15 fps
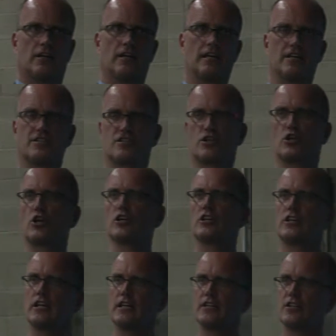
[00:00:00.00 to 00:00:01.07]
is the good
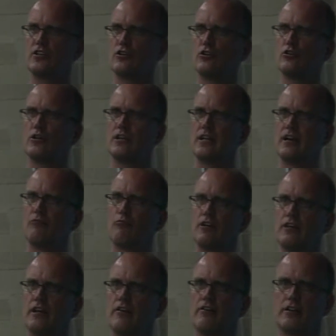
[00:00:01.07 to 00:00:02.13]
thing to do and then when
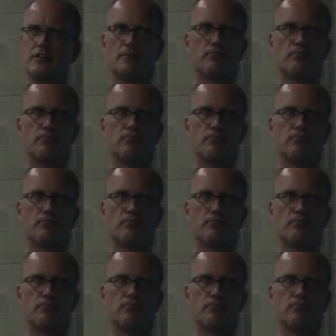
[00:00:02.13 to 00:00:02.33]
they're in the